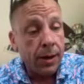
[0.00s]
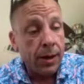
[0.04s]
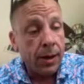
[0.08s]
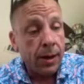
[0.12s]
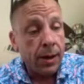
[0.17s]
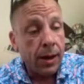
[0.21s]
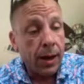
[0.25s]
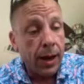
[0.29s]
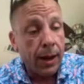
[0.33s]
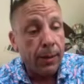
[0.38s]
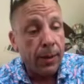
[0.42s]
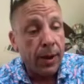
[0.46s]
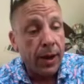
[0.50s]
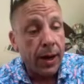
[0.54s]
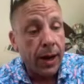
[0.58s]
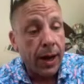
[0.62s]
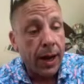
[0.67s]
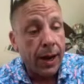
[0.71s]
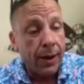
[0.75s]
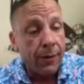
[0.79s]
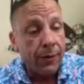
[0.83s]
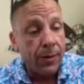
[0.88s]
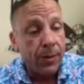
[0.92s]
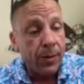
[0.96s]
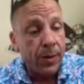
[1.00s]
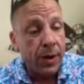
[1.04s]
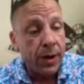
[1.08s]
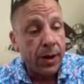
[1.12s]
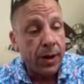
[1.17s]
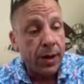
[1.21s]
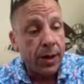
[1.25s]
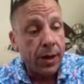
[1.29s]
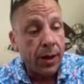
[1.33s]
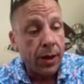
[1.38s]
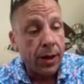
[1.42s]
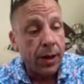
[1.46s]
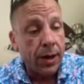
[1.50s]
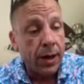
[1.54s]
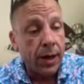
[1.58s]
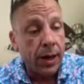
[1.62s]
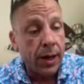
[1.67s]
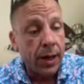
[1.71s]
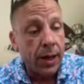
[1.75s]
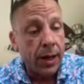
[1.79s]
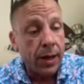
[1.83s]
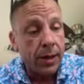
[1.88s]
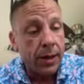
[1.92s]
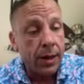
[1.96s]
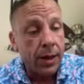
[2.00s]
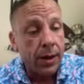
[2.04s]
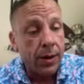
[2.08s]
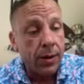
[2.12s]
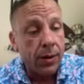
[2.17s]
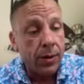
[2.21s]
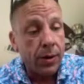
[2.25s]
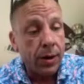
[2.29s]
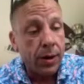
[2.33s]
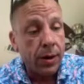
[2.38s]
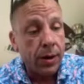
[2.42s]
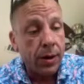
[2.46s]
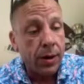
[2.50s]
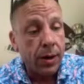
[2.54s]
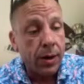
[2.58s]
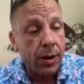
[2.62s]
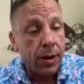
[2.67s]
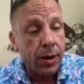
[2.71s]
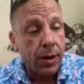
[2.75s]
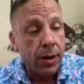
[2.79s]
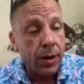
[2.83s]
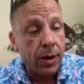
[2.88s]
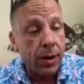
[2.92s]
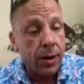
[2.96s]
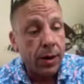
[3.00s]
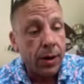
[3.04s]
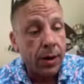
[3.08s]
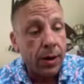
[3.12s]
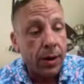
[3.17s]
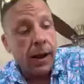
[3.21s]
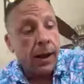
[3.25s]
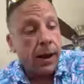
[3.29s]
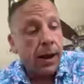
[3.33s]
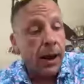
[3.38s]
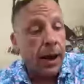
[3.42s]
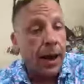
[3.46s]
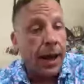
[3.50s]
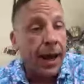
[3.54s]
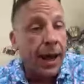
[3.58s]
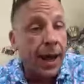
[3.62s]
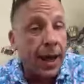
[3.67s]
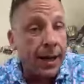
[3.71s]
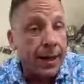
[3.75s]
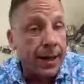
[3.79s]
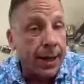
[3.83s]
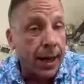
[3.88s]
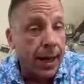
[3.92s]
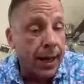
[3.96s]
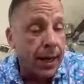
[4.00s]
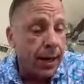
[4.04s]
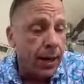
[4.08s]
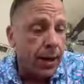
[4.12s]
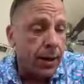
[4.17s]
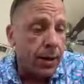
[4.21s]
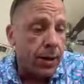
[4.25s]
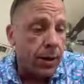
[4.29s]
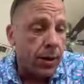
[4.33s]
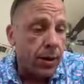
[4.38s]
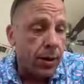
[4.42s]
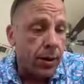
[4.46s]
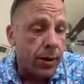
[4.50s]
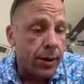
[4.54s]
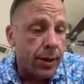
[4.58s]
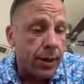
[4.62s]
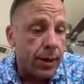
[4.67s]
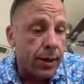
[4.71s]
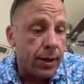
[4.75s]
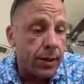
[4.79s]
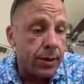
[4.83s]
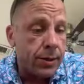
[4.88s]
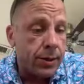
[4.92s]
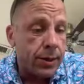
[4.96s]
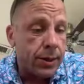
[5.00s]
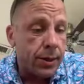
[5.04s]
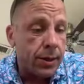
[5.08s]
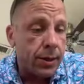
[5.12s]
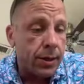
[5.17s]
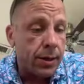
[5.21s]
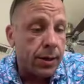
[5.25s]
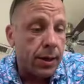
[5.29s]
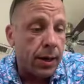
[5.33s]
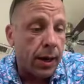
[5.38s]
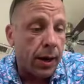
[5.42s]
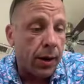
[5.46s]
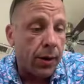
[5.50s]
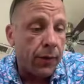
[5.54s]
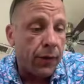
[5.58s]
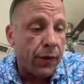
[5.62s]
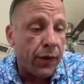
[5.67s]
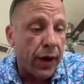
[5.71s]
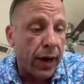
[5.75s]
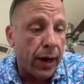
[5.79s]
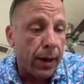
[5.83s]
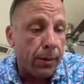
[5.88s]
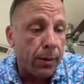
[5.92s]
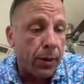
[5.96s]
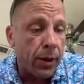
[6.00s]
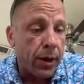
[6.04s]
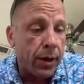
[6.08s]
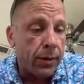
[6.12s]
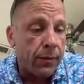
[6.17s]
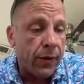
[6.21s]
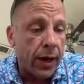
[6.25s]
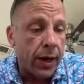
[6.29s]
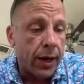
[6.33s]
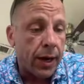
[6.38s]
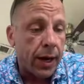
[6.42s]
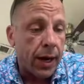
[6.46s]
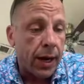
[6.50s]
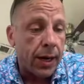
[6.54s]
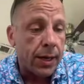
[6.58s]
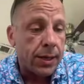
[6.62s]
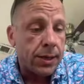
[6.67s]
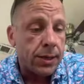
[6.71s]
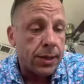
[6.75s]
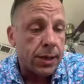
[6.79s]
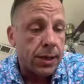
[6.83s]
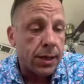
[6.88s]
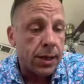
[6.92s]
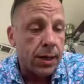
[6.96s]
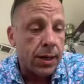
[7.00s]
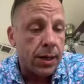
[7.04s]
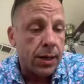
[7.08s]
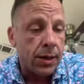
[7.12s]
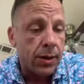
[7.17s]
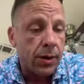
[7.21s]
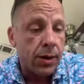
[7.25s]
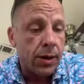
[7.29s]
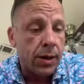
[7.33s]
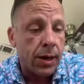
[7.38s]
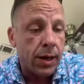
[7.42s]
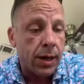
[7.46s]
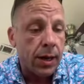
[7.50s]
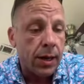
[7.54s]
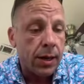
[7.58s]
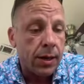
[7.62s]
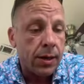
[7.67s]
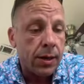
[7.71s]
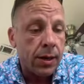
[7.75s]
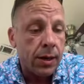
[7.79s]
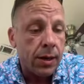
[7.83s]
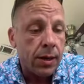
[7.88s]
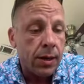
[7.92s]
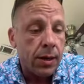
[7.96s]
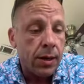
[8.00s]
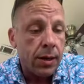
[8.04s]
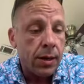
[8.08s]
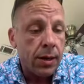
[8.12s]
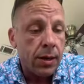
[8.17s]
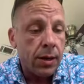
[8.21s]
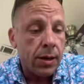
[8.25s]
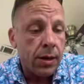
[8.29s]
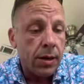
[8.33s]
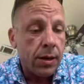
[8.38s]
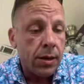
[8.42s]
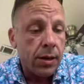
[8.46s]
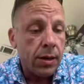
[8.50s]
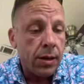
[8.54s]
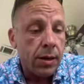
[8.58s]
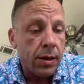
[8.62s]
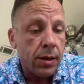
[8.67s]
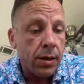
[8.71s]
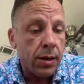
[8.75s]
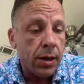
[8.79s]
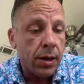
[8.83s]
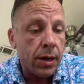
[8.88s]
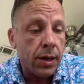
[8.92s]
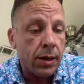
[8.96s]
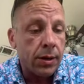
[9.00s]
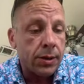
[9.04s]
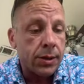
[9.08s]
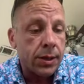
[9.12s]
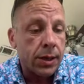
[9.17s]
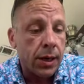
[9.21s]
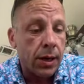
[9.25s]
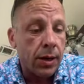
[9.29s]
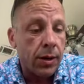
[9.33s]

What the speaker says: I mean, I haven't been to Hilton Head, though, no. I dated a girl that her family vacationed in Hilton Head years ago.